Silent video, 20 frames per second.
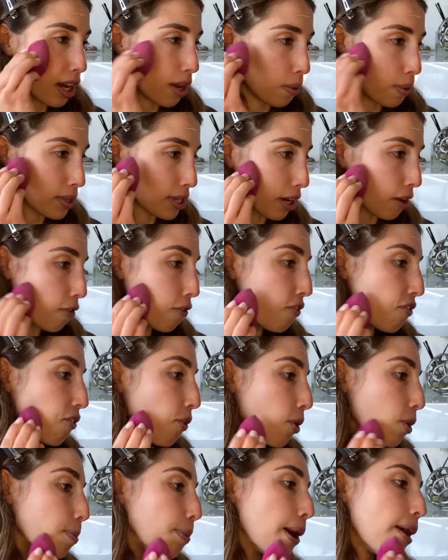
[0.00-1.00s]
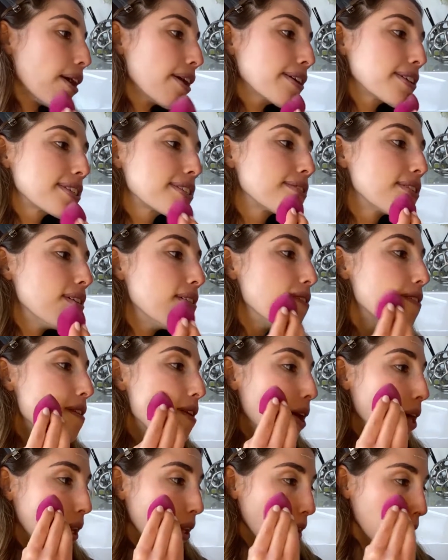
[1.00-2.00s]
It was like $4.
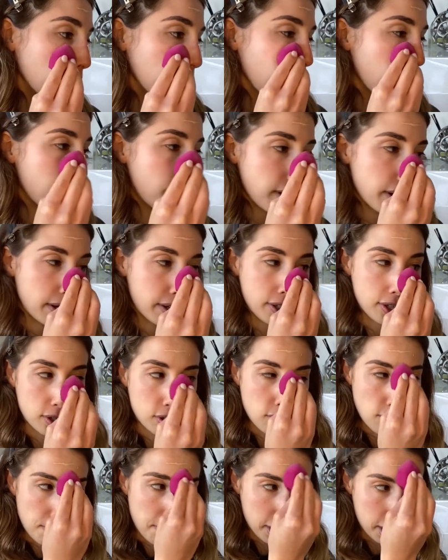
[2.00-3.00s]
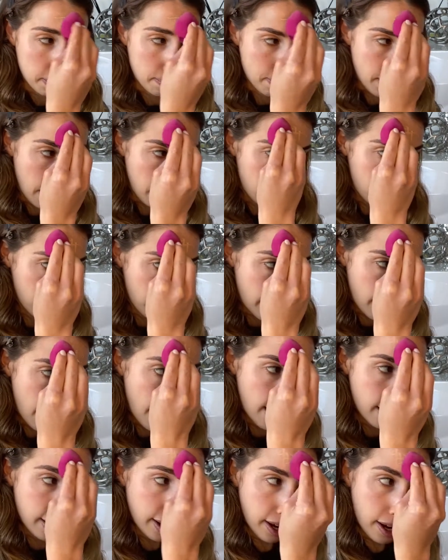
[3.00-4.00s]
Love it. It is so much better than
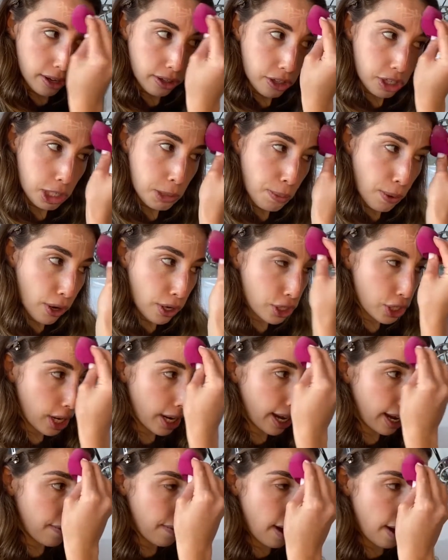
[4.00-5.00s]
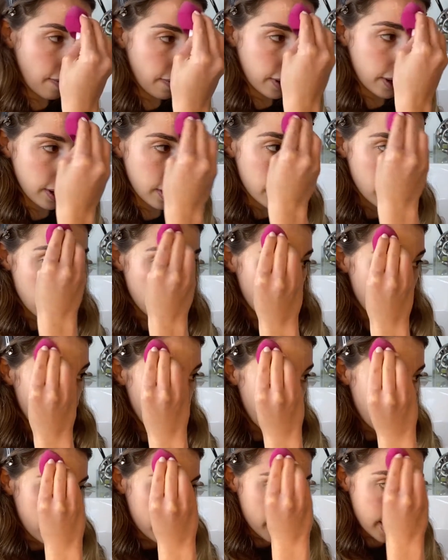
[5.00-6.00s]
any other sponge I have ever
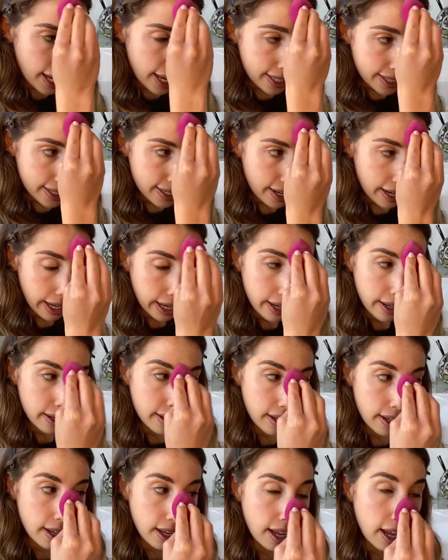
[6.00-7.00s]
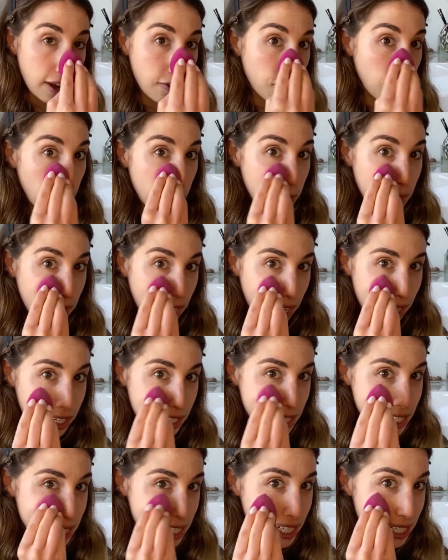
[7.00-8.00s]
tested, if we're being
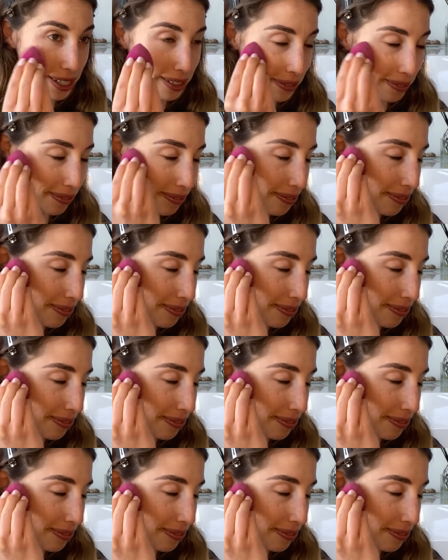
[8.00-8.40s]
honest here.